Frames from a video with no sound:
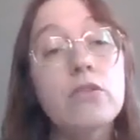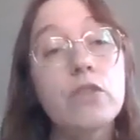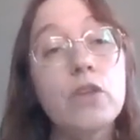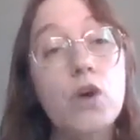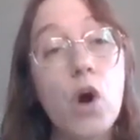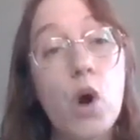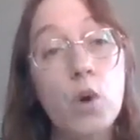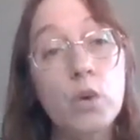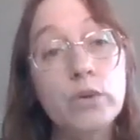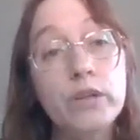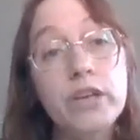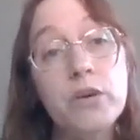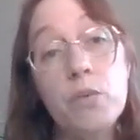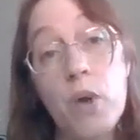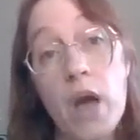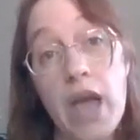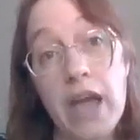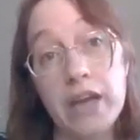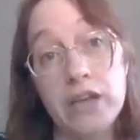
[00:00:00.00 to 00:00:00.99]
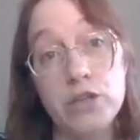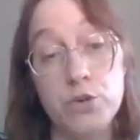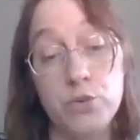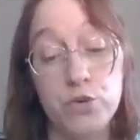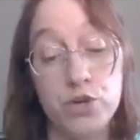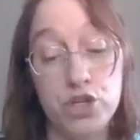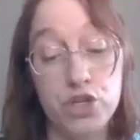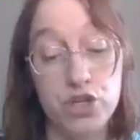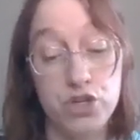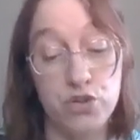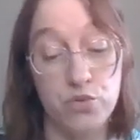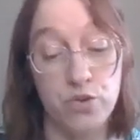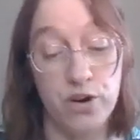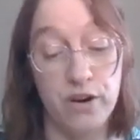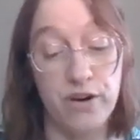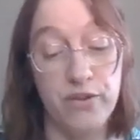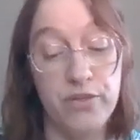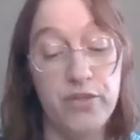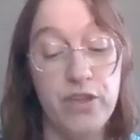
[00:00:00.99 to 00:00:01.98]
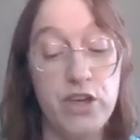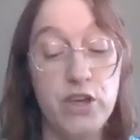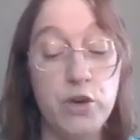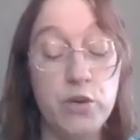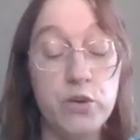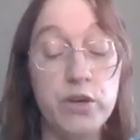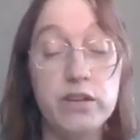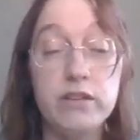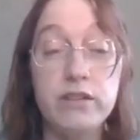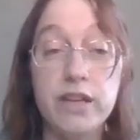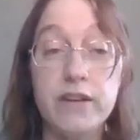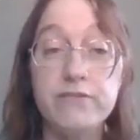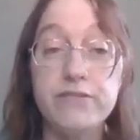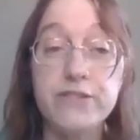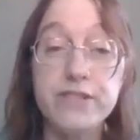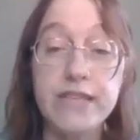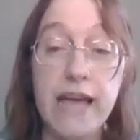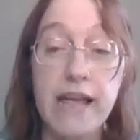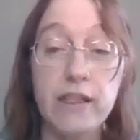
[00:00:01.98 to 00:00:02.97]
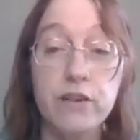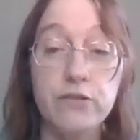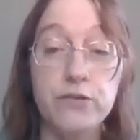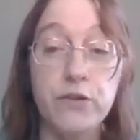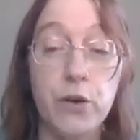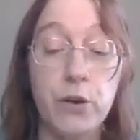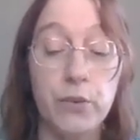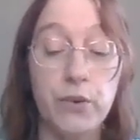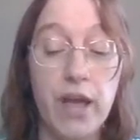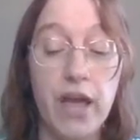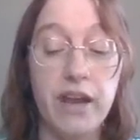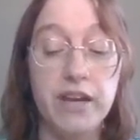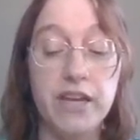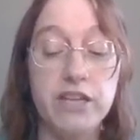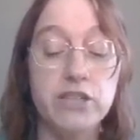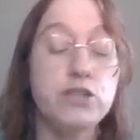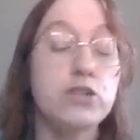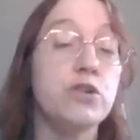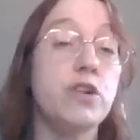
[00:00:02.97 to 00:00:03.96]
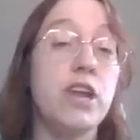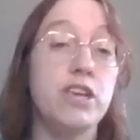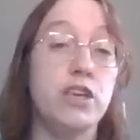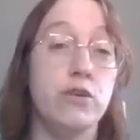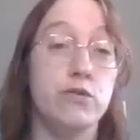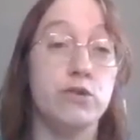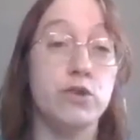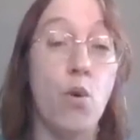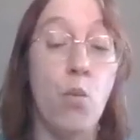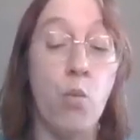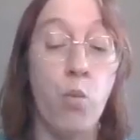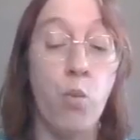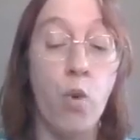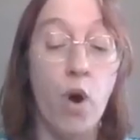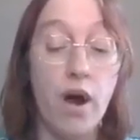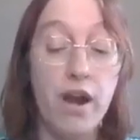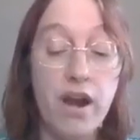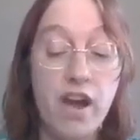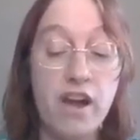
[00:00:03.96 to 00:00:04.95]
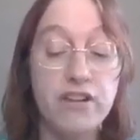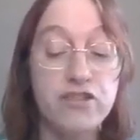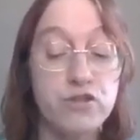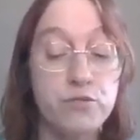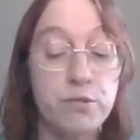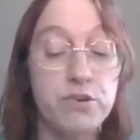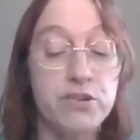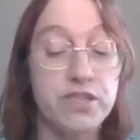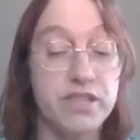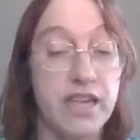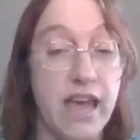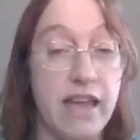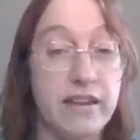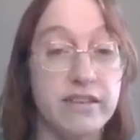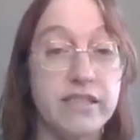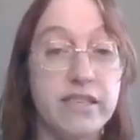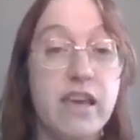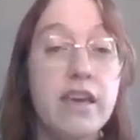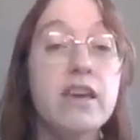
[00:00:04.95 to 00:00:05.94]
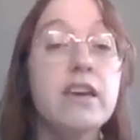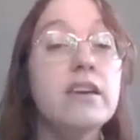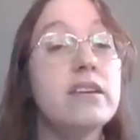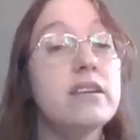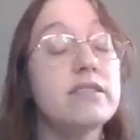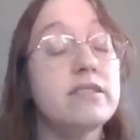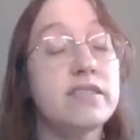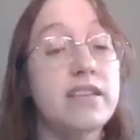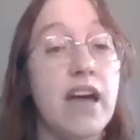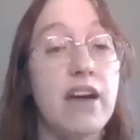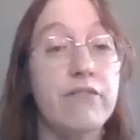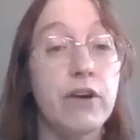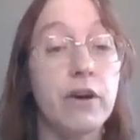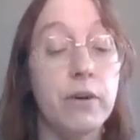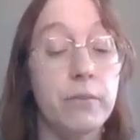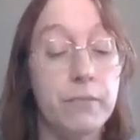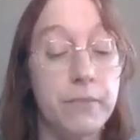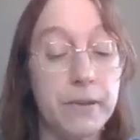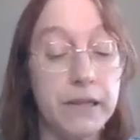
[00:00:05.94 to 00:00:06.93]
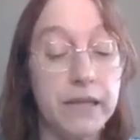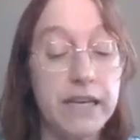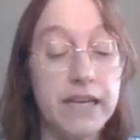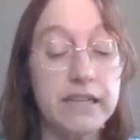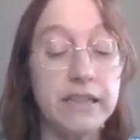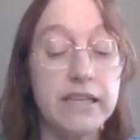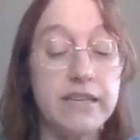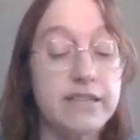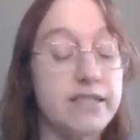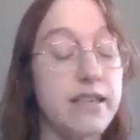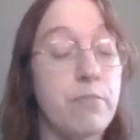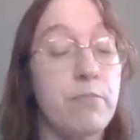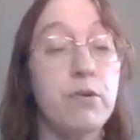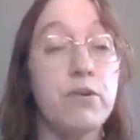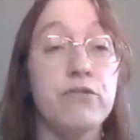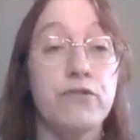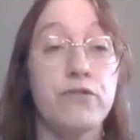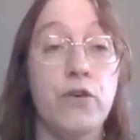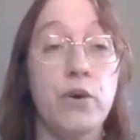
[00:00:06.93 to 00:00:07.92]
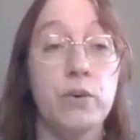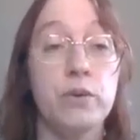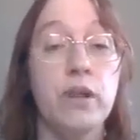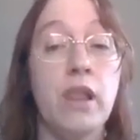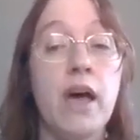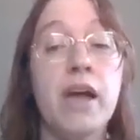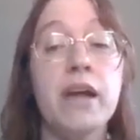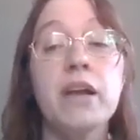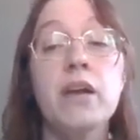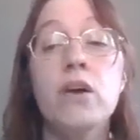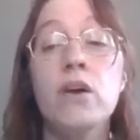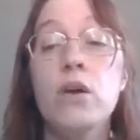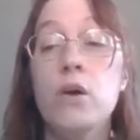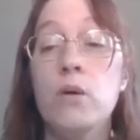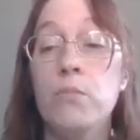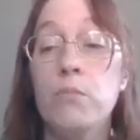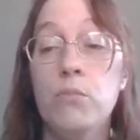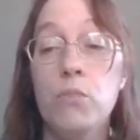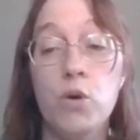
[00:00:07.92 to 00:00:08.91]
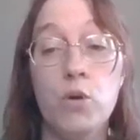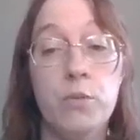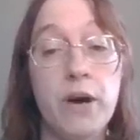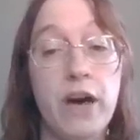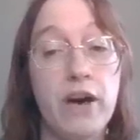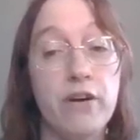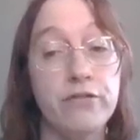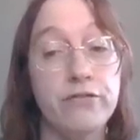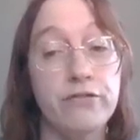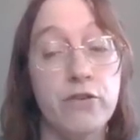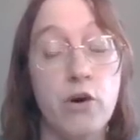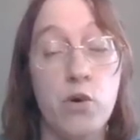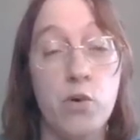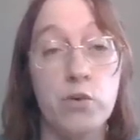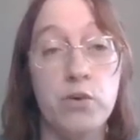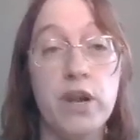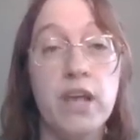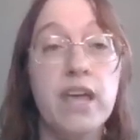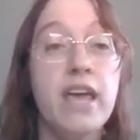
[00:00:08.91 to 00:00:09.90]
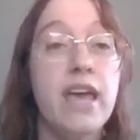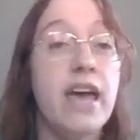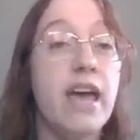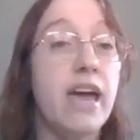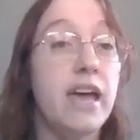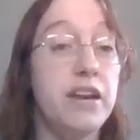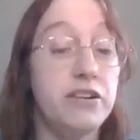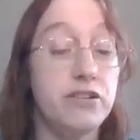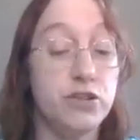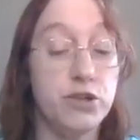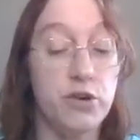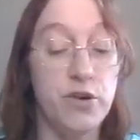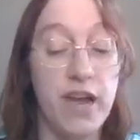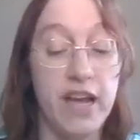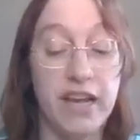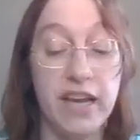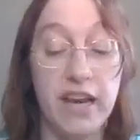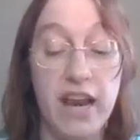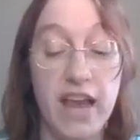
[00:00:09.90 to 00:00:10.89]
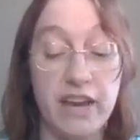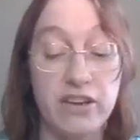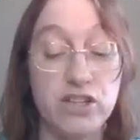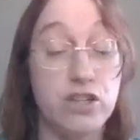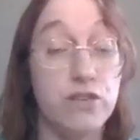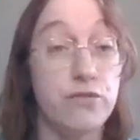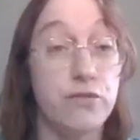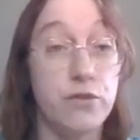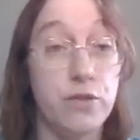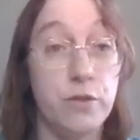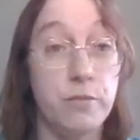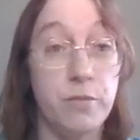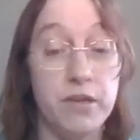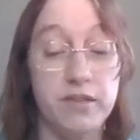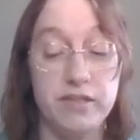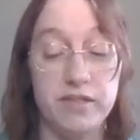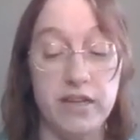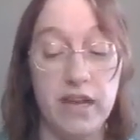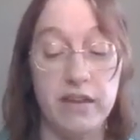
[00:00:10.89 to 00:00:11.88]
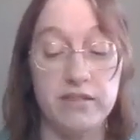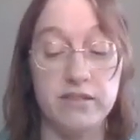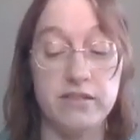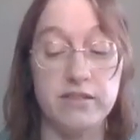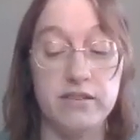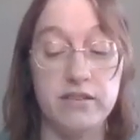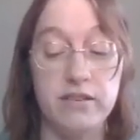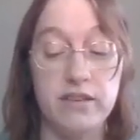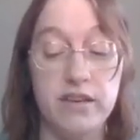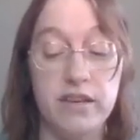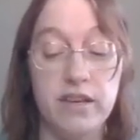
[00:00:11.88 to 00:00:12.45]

The only way to ensure that you can claim for telephone and internet use 100% is to have a completely separate phone line, mobile phone, and internet connection for the business.